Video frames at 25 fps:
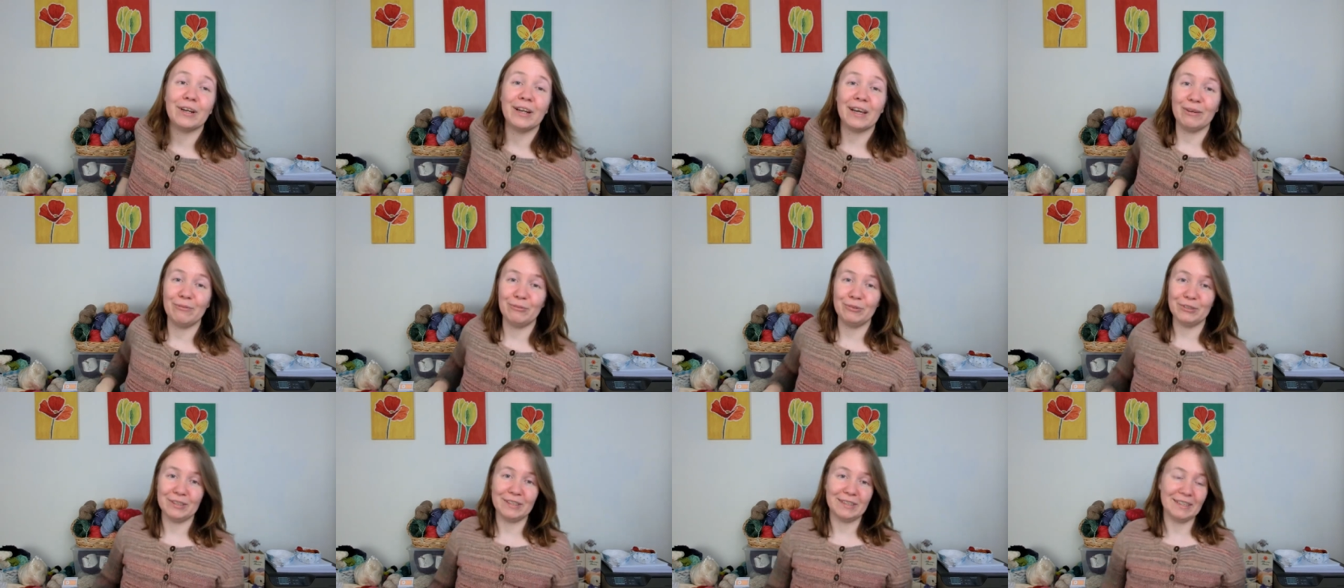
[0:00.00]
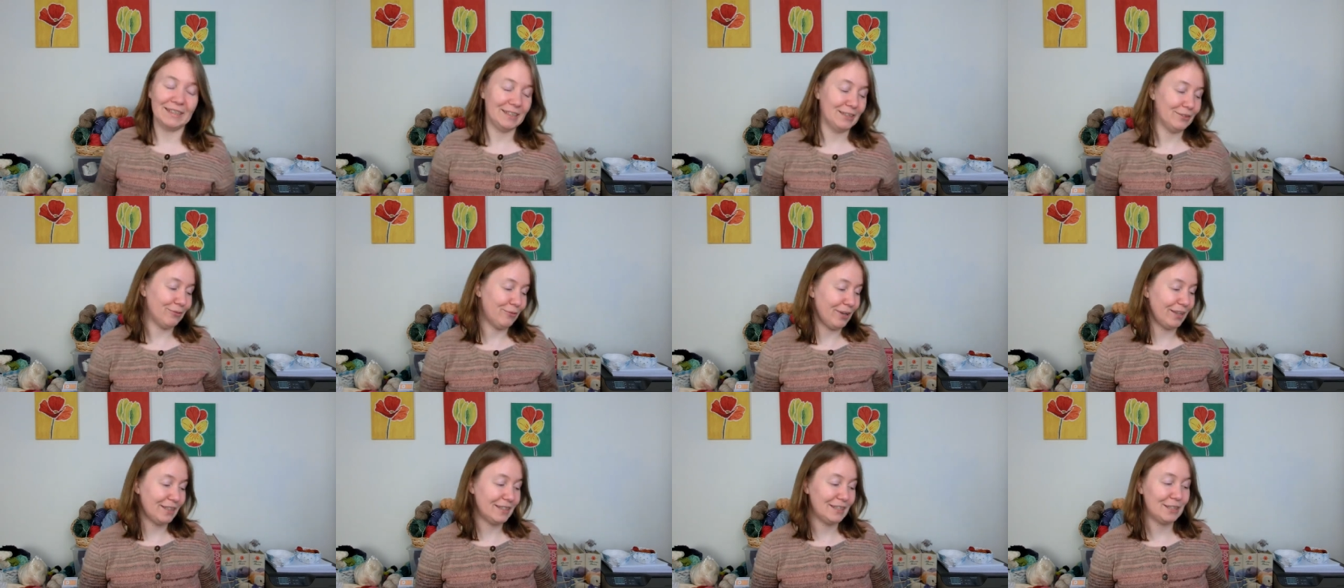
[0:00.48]
I will need the
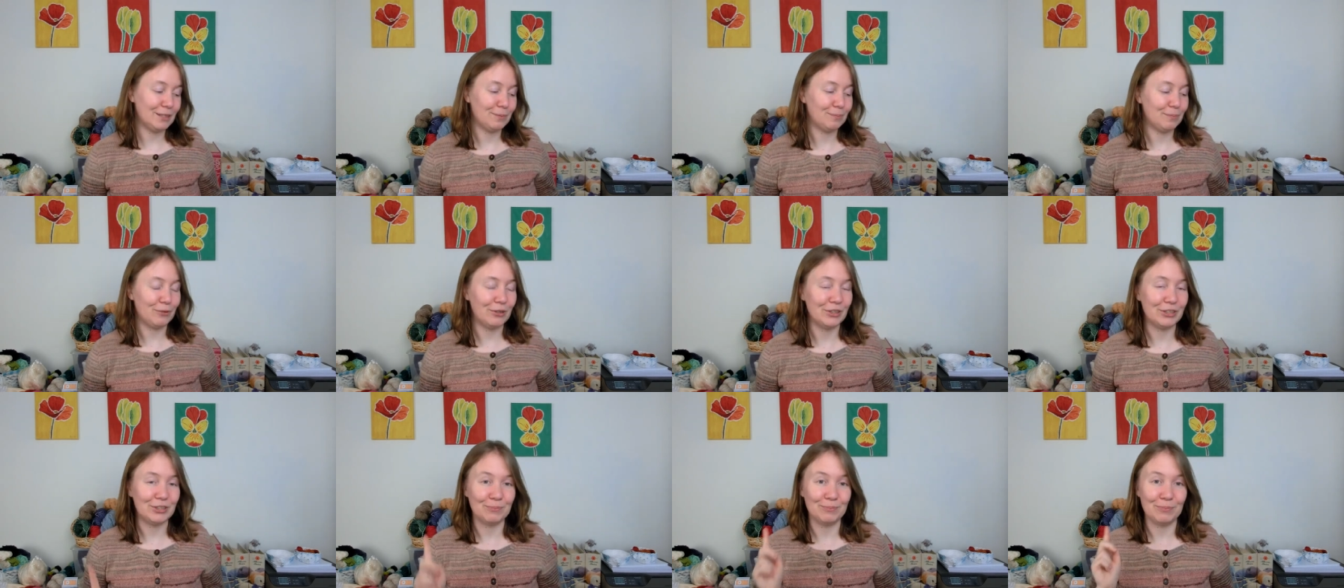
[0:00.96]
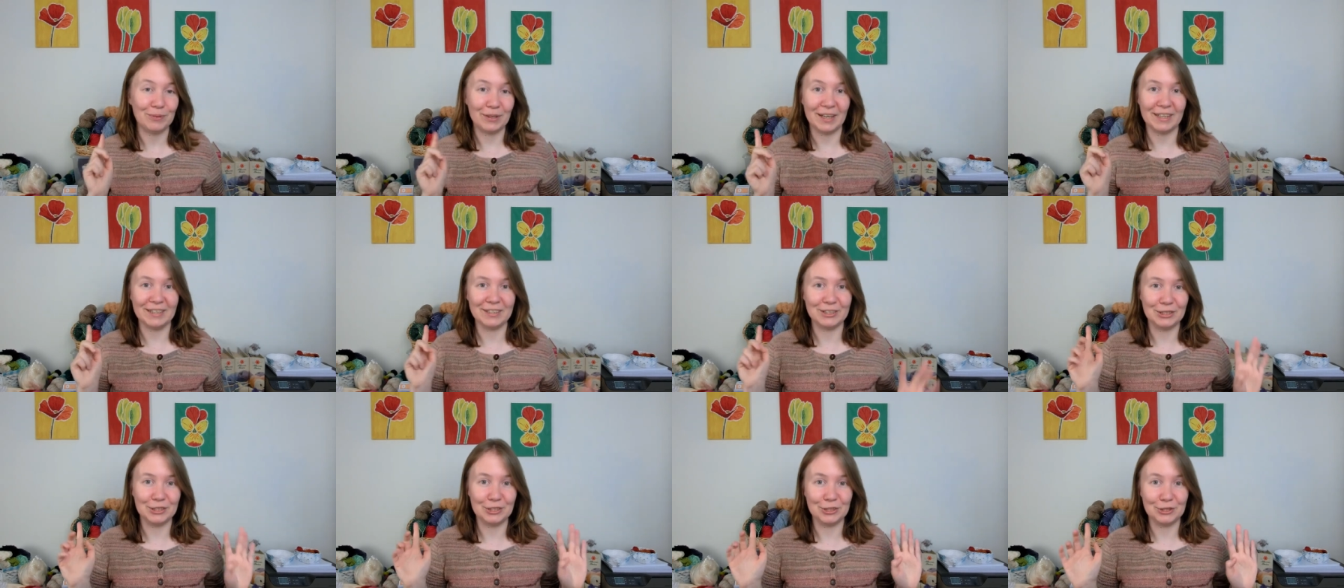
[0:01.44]
right inspiration. But I
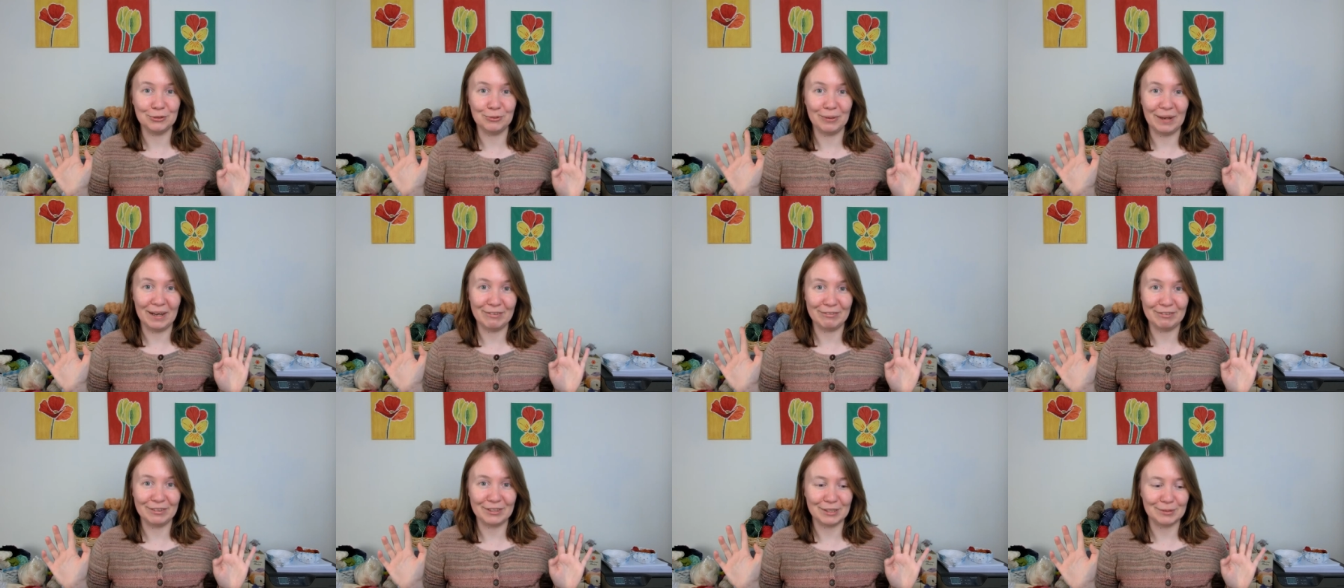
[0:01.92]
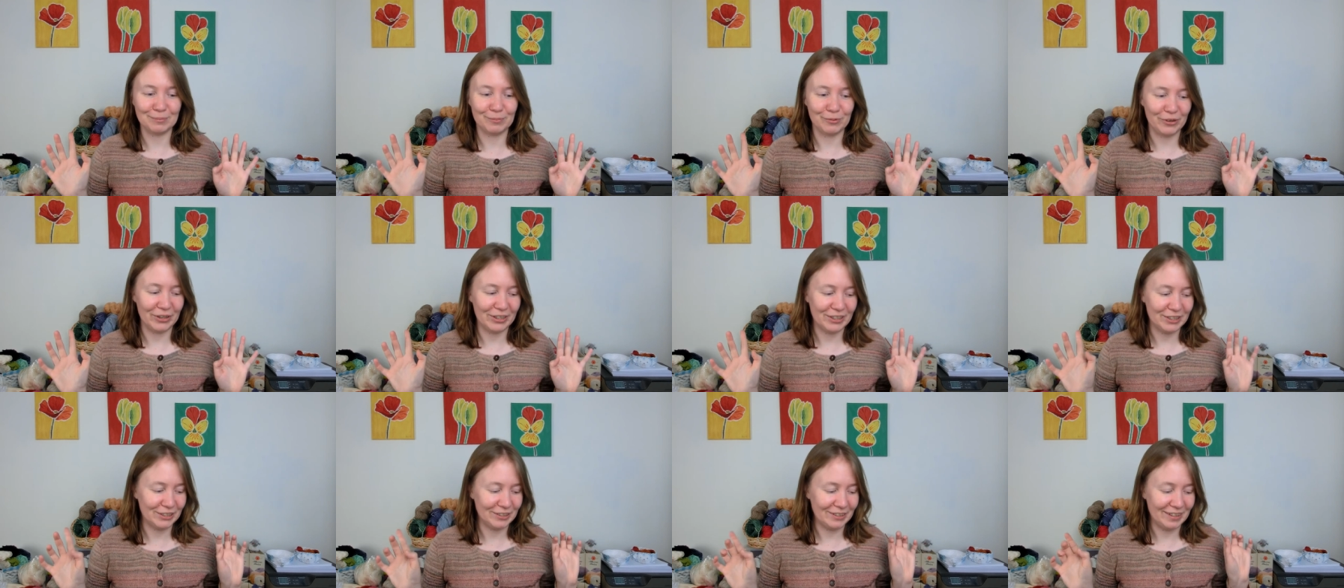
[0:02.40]
do have
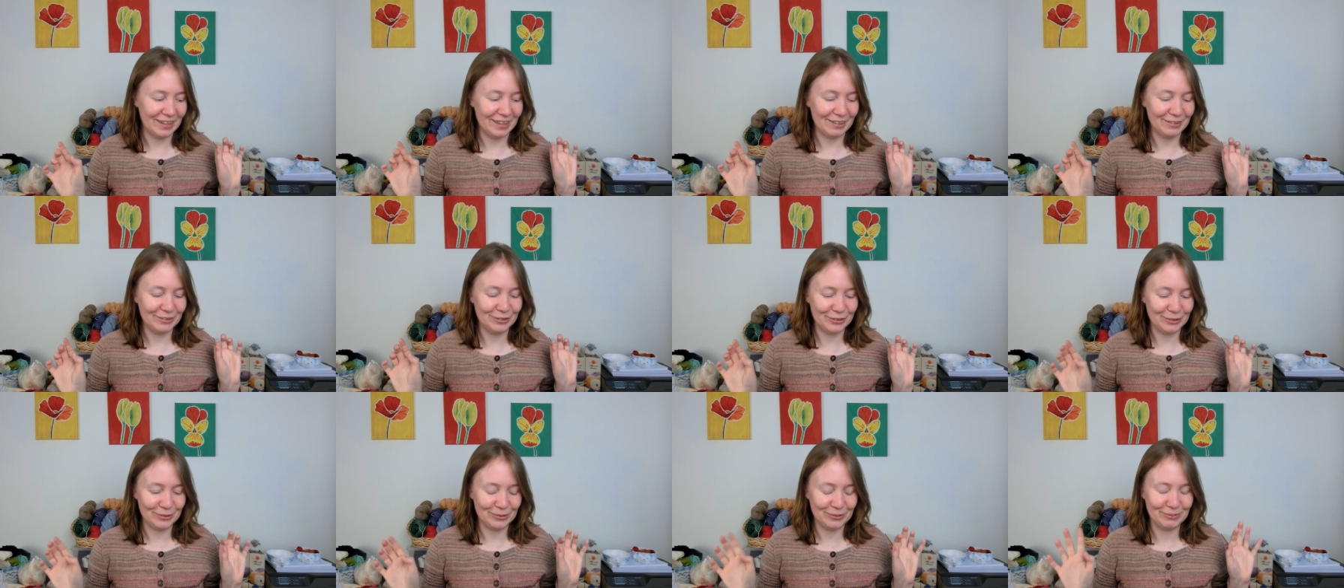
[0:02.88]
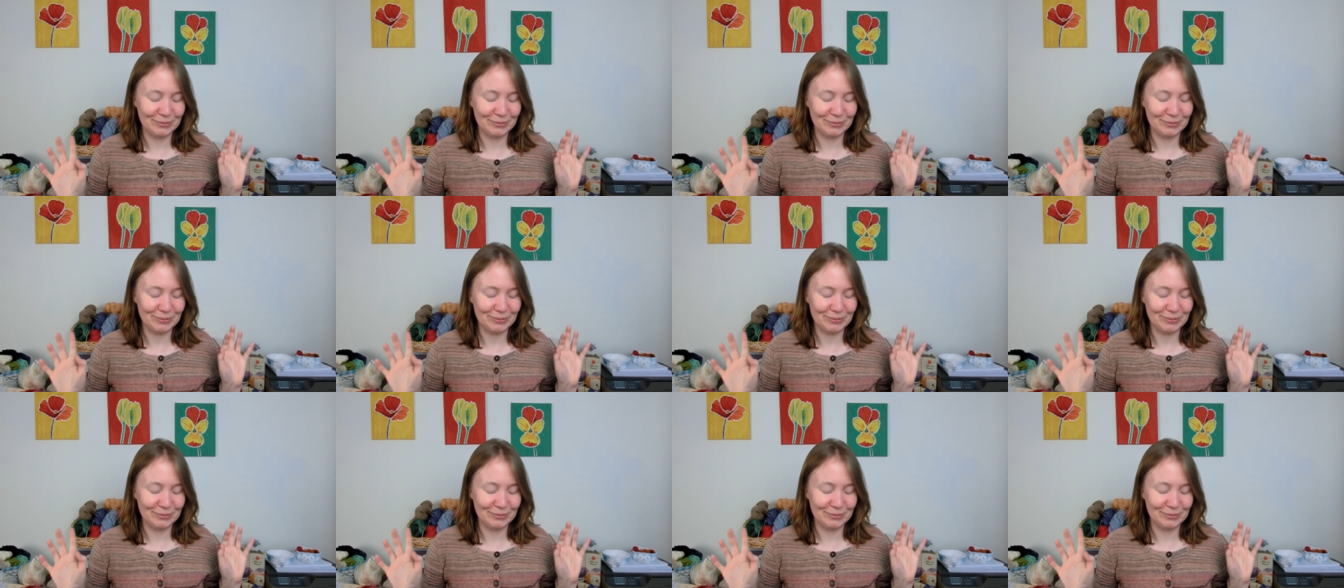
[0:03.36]
inspiration now, so